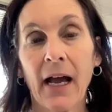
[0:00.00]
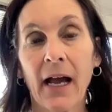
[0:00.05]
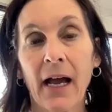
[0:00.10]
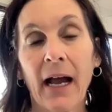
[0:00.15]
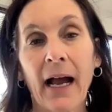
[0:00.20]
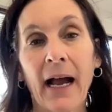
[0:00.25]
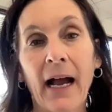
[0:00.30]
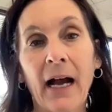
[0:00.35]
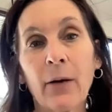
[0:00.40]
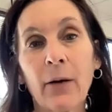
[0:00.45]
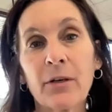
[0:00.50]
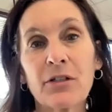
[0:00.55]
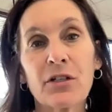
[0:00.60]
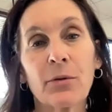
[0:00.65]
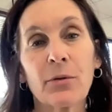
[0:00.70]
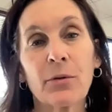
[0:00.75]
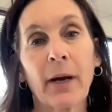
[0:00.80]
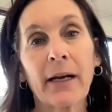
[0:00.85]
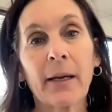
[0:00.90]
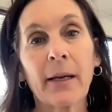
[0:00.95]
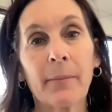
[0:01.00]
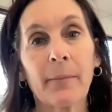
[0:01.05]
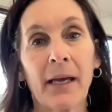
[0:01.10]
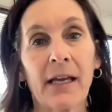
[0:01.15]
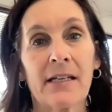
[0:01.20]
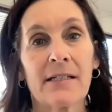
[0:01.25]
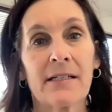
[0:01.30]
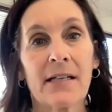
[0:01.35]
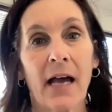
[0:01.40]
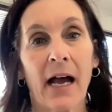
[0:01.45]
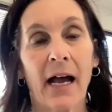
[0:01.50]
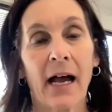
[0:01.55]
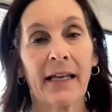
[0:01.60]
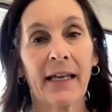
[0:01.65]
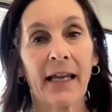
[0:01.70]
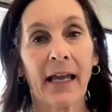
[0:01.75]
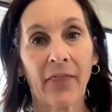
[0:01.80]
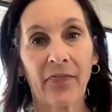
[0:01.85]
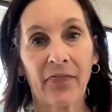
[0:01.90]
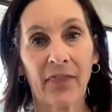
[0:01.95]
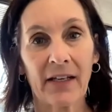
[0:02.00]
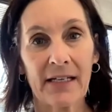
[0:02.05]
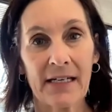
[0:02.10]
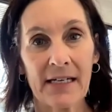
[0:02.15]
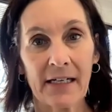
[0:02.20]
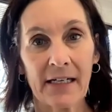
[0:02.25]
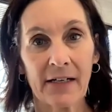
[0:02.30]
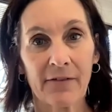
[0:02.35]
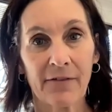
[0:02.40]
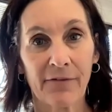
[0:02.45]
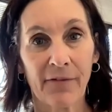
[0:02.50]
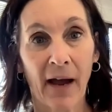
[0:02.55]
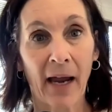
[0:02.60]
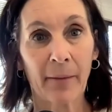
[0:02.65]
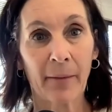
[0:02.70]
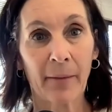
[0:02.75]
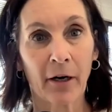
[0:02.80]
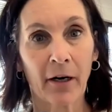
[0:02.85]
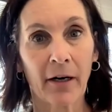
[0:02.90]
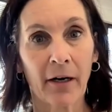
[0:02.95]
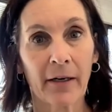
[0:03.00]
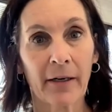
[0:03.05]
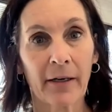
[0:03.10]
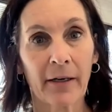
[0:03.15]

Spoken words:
How would you recommend I get the needed fiber?